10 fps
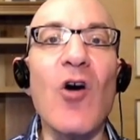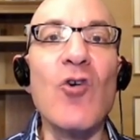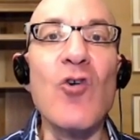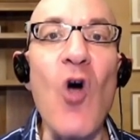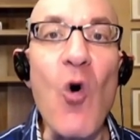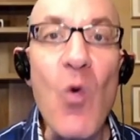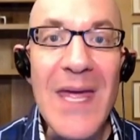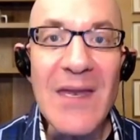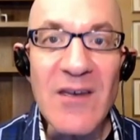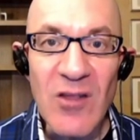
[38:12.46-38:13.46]
go
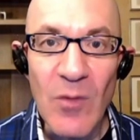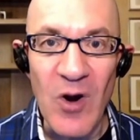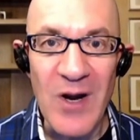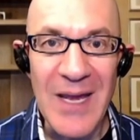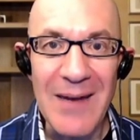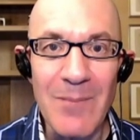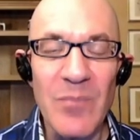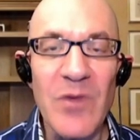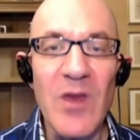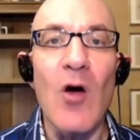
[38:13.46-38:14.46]
into the market
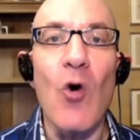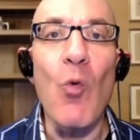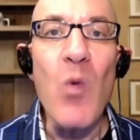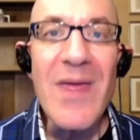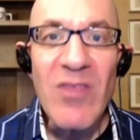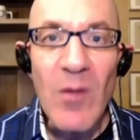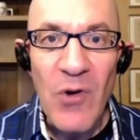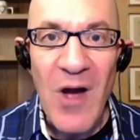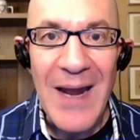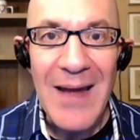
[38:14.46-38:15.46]
with a
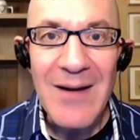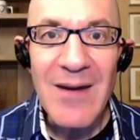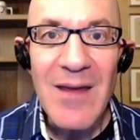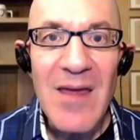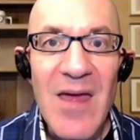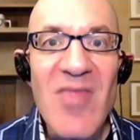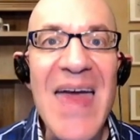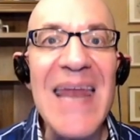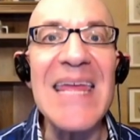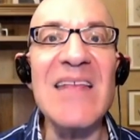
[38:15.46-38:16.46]
product
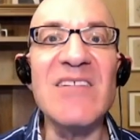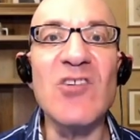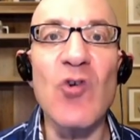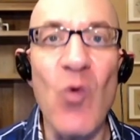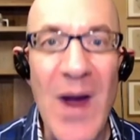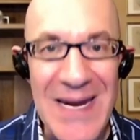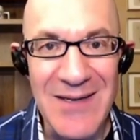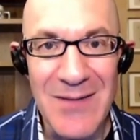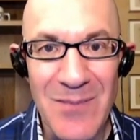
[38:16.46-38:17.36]
that isn't great.